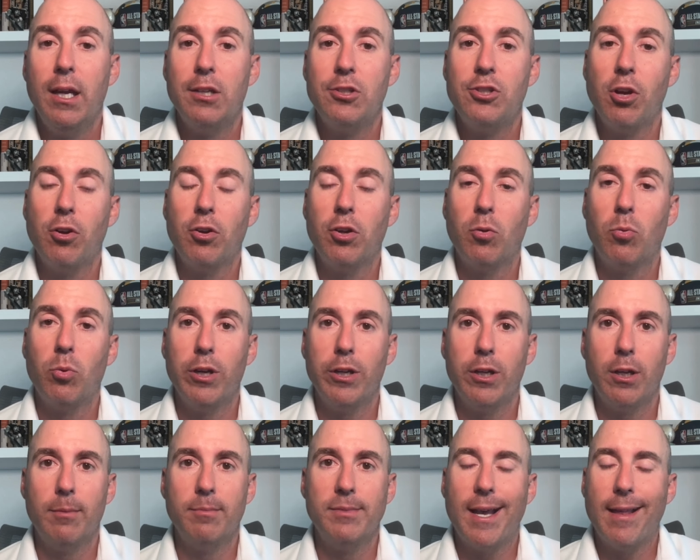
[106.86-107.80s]
And Jonah
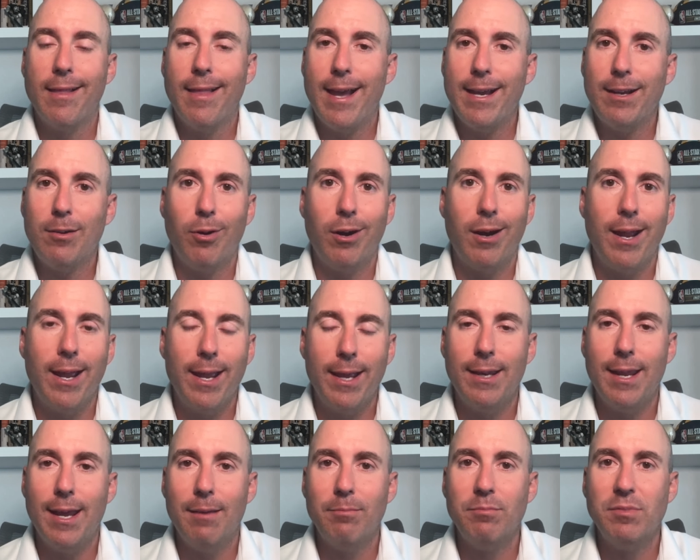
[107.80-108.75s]
Williams, I like where A
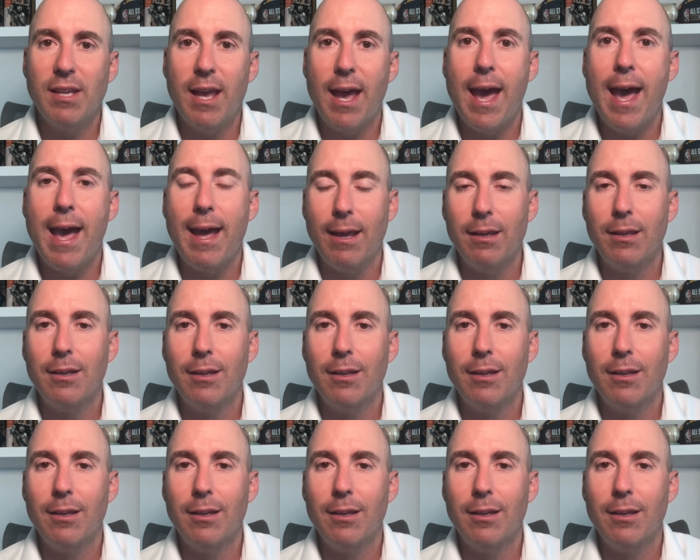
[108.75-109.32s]
and M's at.